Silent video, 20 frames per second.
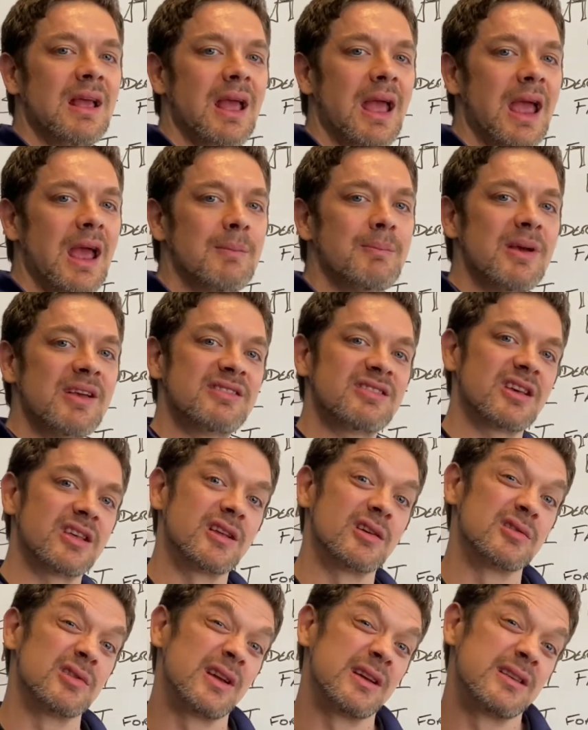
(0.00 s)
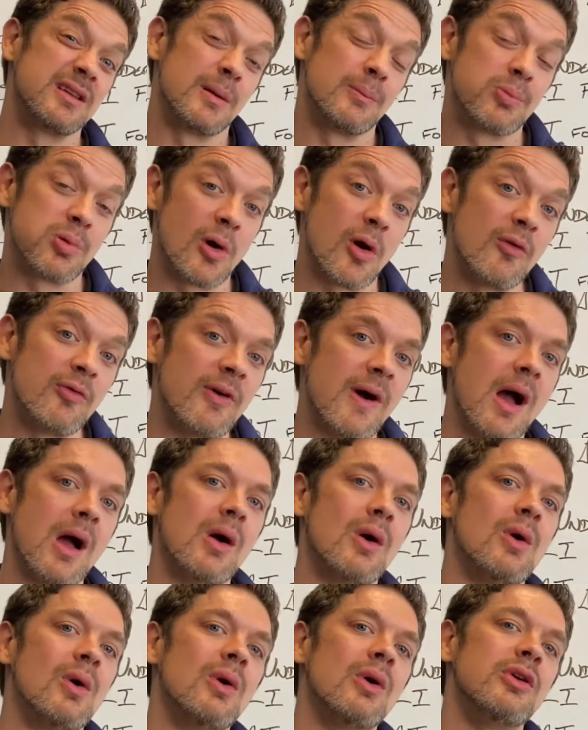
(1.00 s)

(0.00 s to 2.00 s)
and based on their LinkedIn profile,